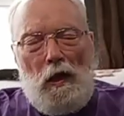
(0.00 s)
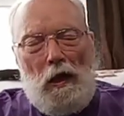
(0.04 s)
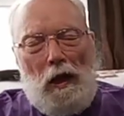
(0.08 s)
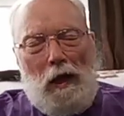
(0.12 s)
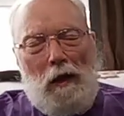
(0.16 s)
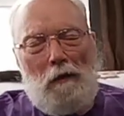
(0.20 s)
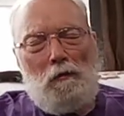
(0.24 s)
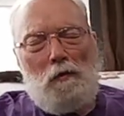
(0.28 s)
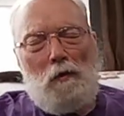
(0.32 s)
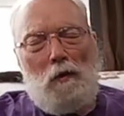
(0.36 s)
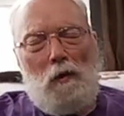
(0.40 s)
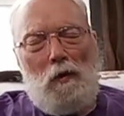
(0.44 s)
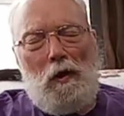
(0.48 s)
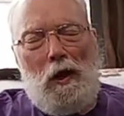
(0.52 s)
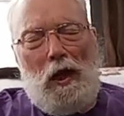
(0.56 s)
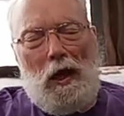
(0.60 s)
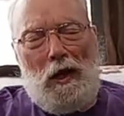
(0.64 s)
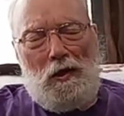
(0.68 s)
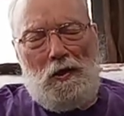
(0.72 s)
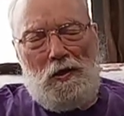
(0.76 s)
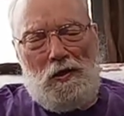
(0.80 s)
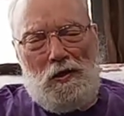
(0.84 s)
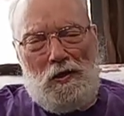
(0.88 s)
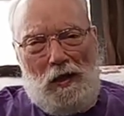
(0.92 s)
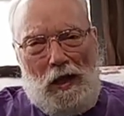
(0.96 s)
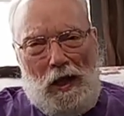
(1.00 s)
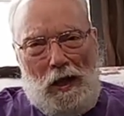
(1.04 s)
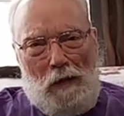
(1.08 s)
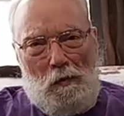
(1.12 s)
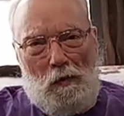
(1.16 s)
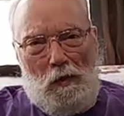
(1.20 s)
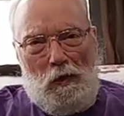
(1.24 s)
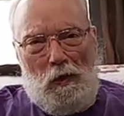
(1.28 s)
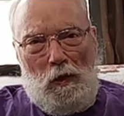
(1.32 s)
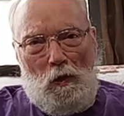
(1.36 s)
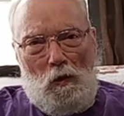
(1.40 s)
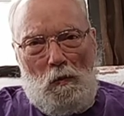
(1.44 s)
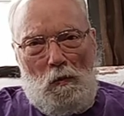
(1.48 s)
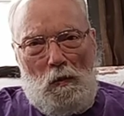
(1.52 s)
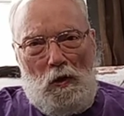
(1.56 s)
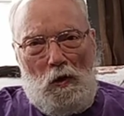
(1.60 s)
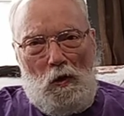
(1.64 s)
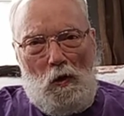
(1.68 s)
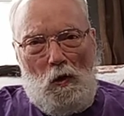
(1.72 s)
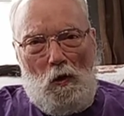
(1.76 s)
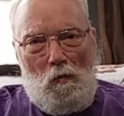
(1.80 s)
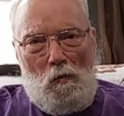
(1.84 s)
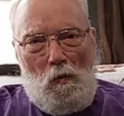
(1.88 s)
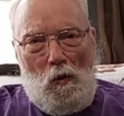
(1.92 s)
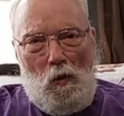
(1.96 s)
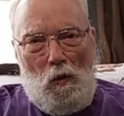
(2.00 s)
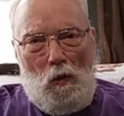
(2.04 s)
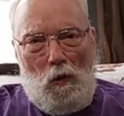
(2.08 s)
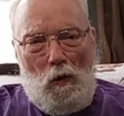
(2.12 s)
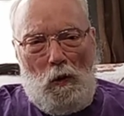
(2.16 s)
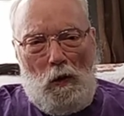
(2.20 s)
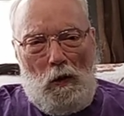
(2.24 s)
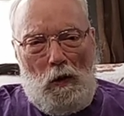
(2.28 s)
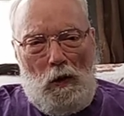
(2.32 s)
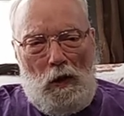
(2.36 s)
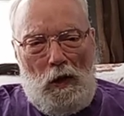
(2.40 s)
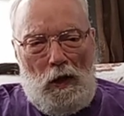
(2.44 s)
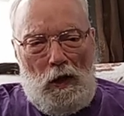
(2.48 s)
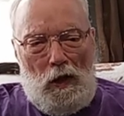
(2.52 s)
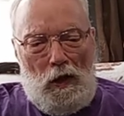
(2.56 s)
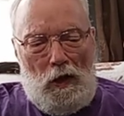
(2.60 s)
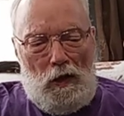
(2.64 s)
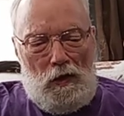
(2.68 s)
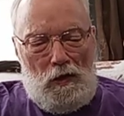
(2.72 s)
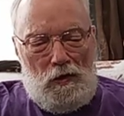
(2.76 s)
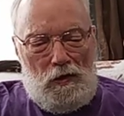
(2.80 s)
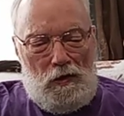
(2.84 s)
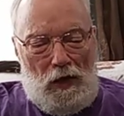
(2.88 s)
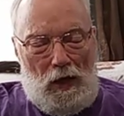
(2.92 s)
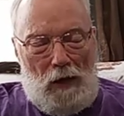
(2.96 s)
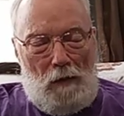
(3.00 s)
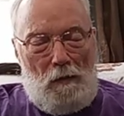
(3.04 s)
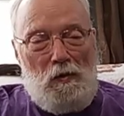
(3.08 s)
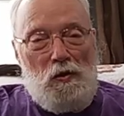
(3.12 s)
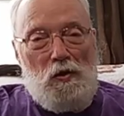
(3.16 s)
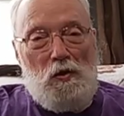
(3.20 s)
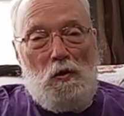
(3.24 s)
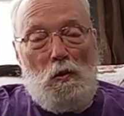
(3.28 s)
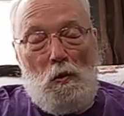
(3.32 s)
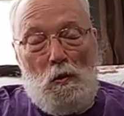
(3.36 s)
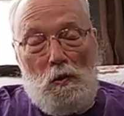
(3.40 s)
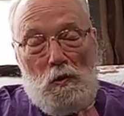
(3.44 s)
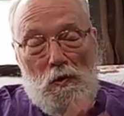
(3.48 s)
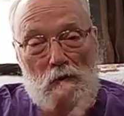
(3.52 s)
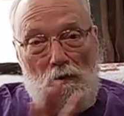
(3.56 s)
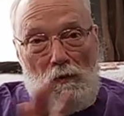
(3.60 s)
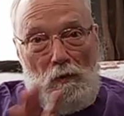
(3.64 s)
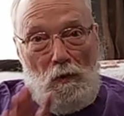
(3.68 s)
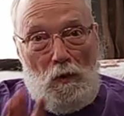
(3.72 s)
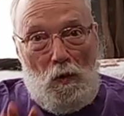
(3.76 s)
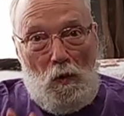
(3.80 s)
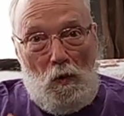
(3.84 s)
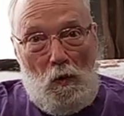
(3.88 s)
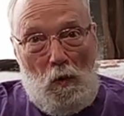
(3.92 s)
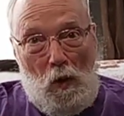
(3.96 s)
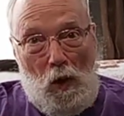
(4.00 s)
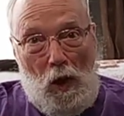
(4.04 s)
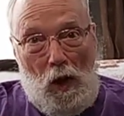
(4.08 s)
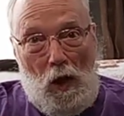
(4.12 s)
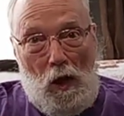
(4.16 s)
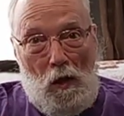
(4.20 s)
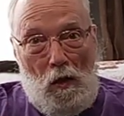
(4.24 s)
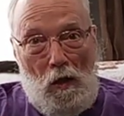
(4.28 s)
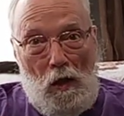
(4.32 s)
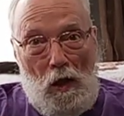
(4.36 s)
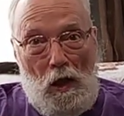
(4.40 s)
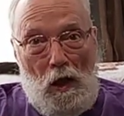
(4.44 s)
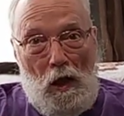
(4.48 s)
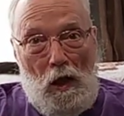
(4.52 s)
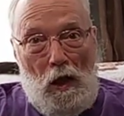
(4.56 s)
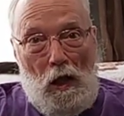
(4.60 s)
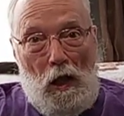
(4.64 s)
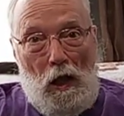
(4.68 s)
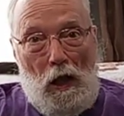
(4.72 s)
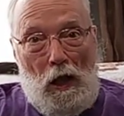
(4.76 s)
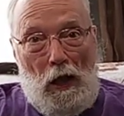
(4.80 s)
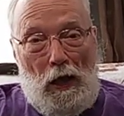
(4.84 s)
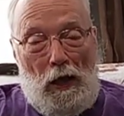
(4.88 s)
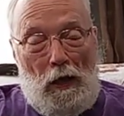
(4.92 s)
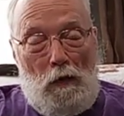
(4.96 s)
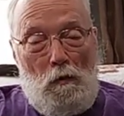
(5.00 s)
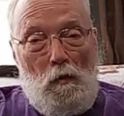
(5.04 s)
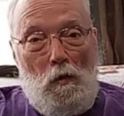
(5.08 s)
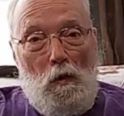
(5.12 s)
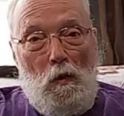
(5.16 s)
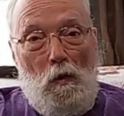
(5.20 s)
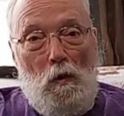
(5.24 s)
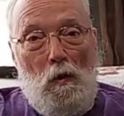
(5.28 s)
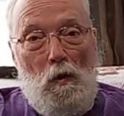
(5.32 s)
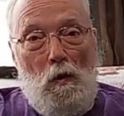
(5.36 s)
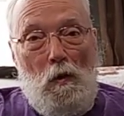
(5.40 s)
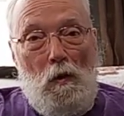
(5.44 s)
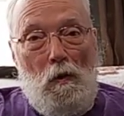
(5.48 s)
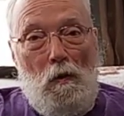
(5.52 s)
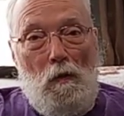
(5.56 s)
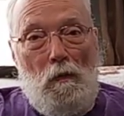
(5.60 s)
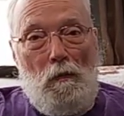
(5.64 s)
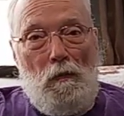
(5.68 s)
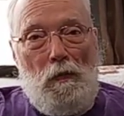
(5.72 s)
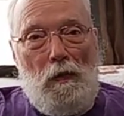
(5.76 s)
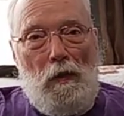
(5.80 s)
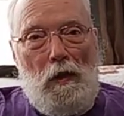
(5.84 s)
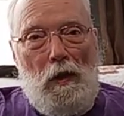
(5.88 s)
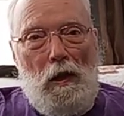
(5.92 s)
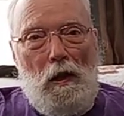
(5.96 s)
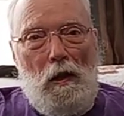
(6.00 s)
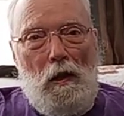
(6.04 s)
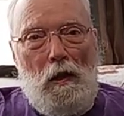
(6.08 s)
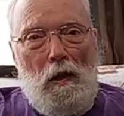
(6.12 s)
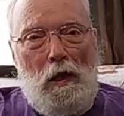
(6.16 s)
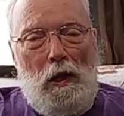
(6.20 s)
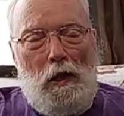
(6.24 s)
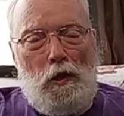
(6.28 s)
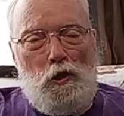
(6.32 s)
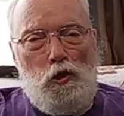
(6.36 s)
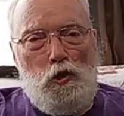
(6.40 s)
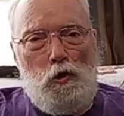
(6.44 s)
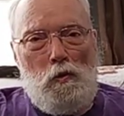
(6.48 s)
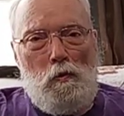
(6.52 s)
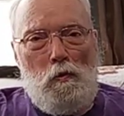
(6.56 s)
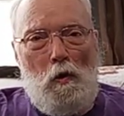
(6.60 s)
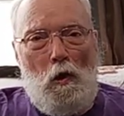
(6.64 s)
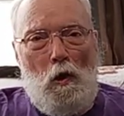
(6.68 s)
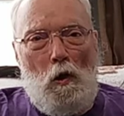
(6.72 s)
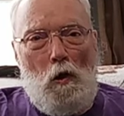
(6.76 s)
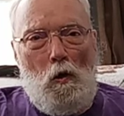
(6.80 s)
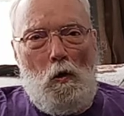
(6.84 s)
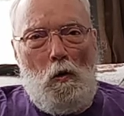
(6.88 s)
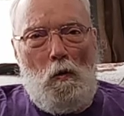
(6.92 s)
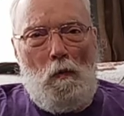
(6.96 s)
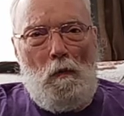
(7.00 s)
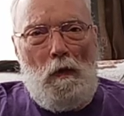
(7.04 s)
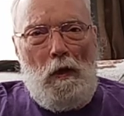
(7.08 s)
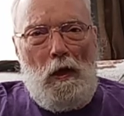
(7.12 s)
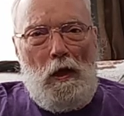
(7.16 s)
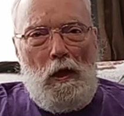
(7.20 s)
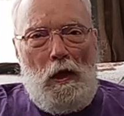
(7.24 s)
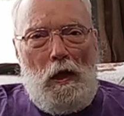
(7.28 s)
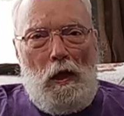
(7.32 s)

after next Sabbath, there will be no more Sabbath schools for a while. I will let you know.